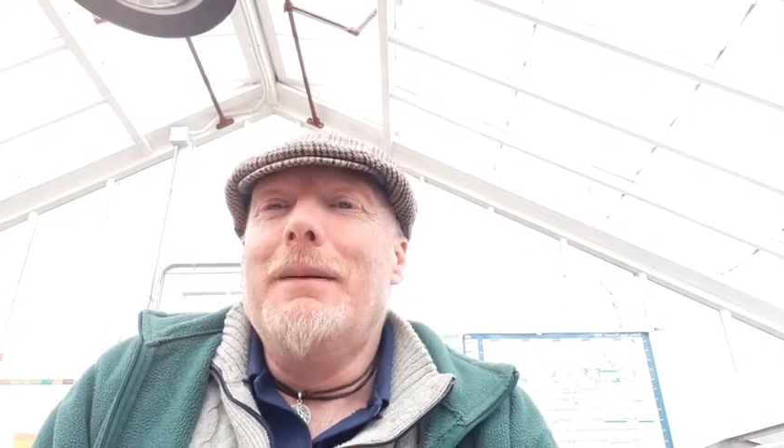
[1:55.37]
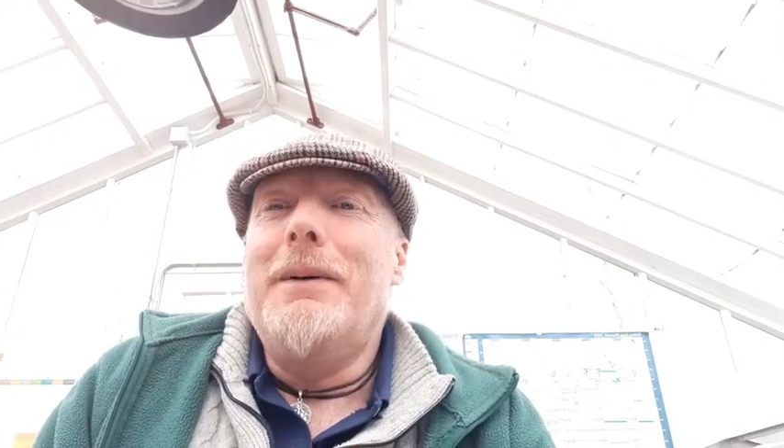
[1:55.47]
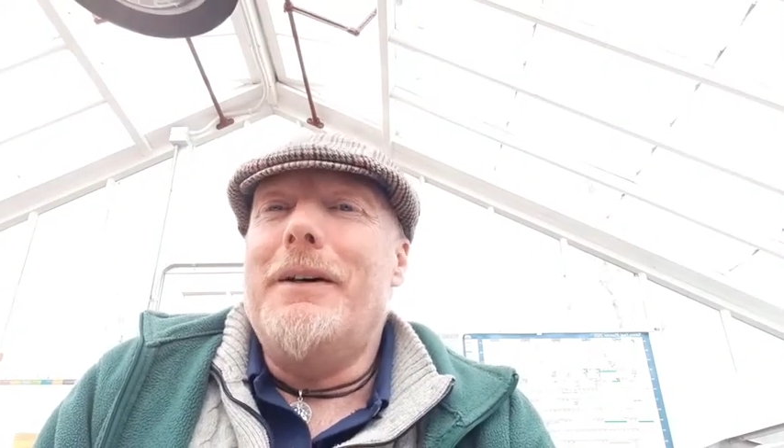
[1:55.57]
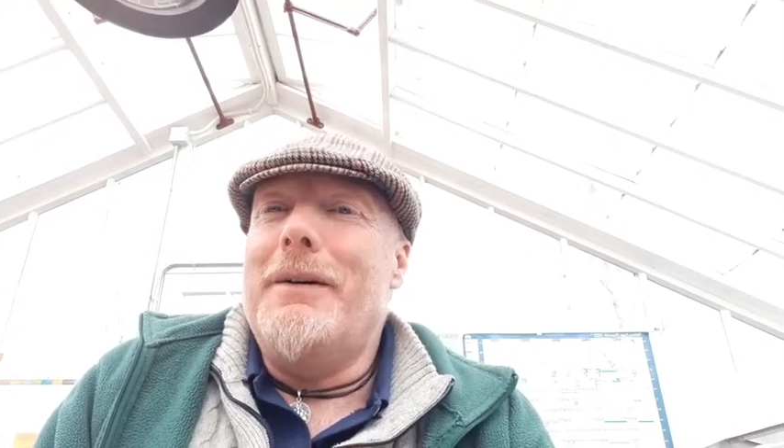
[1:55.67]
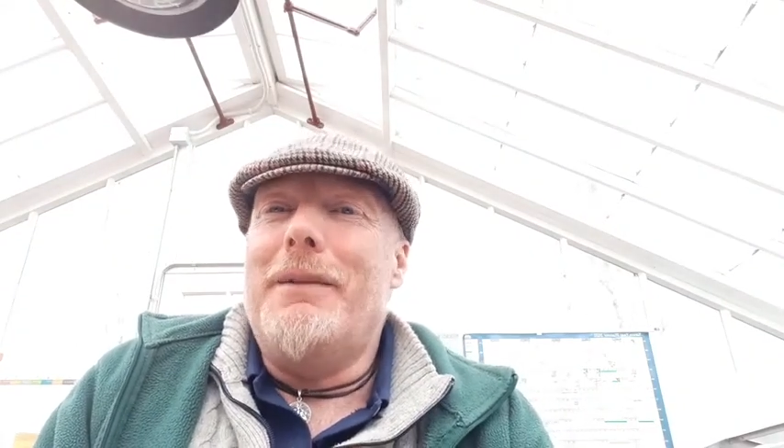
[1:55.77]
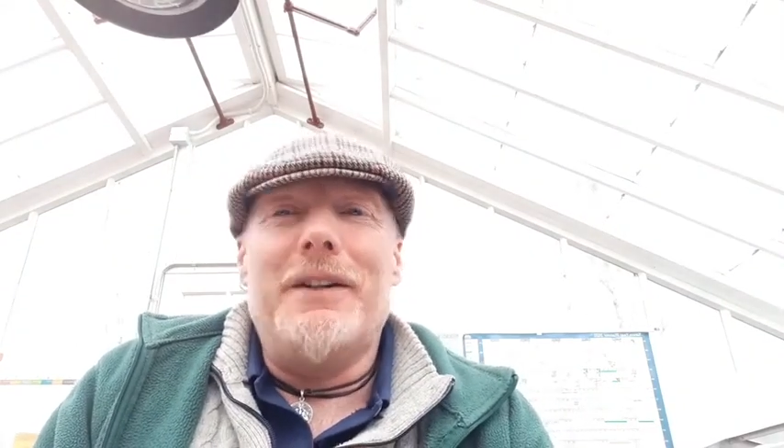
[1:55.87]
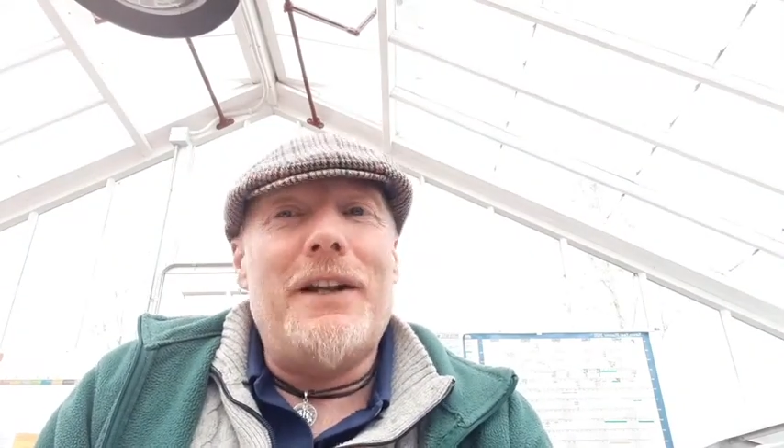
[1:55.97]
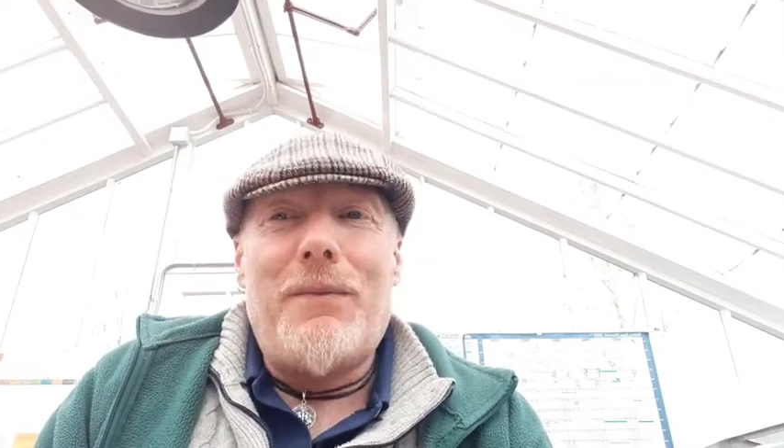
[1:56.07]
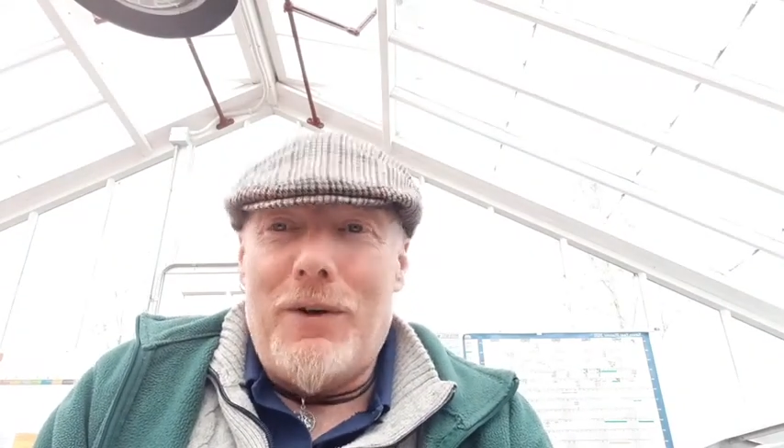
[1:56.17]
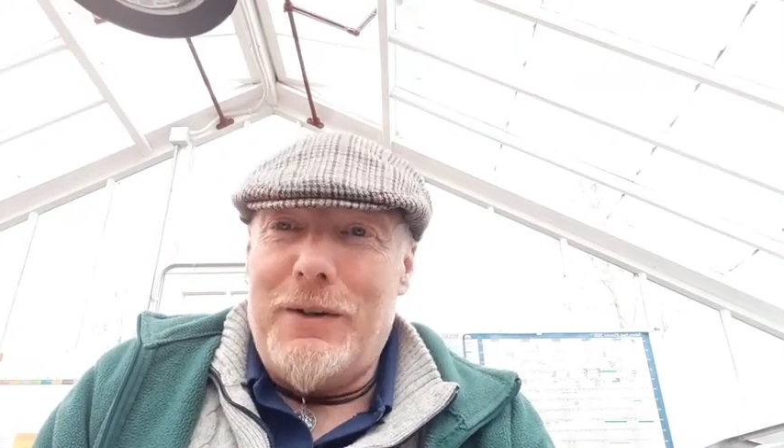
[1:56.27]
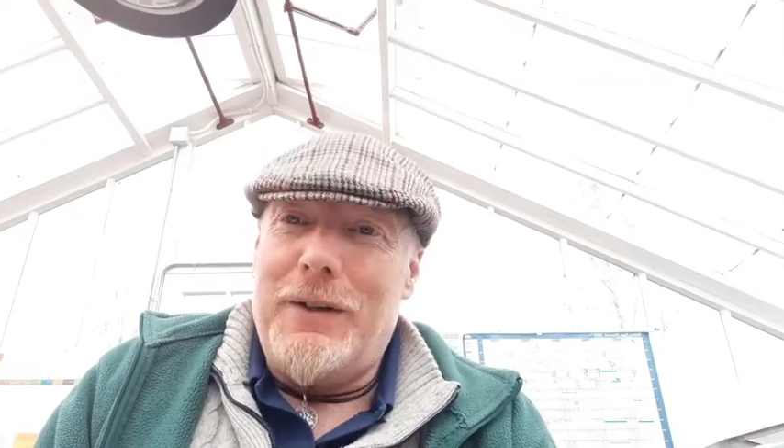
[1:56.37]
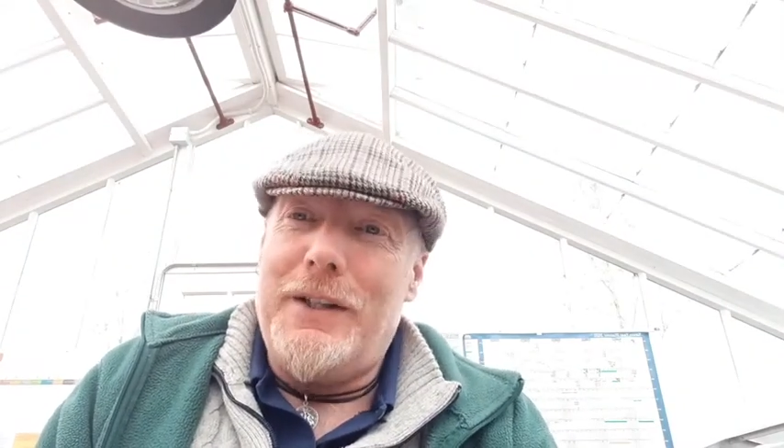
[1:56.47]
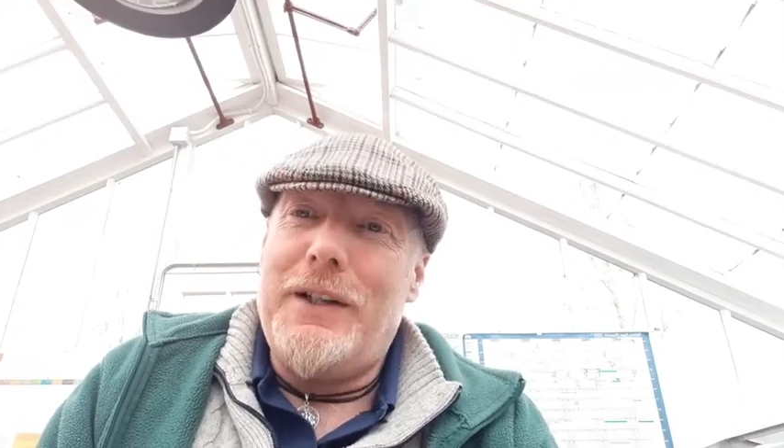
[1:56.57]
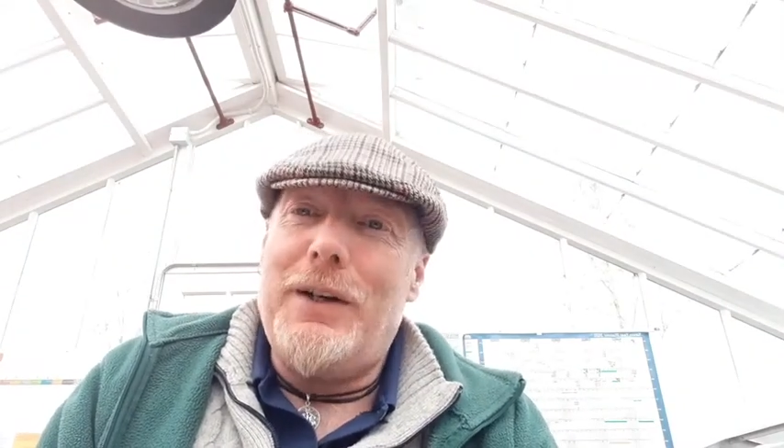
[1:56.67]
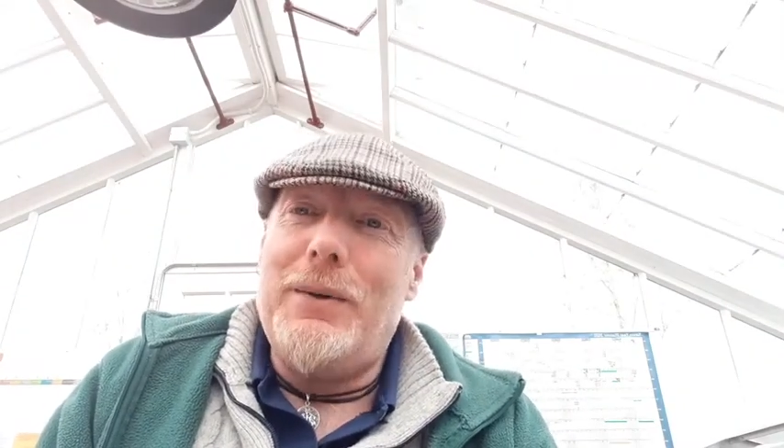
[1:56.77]
bear in mind they won't like
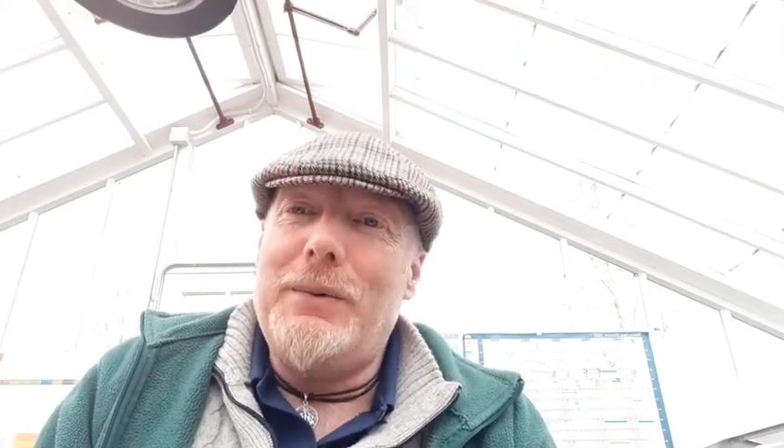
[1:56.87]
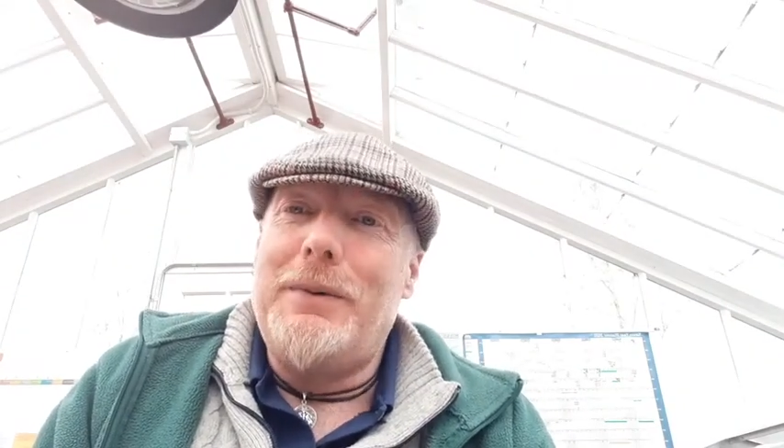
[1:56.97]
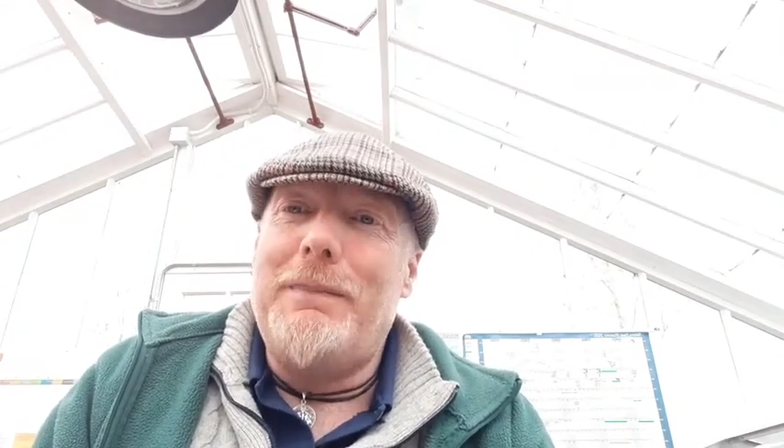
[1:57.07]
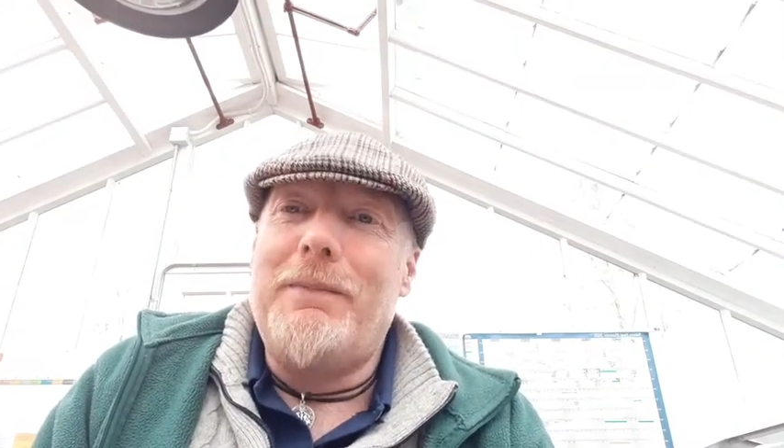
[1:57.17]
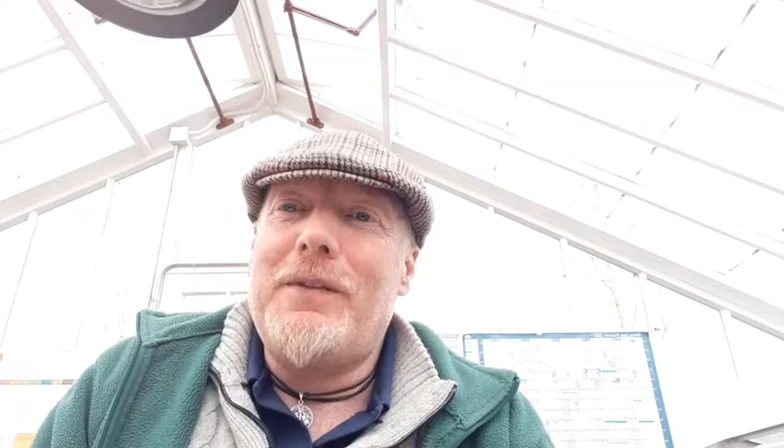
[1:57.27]
the cold,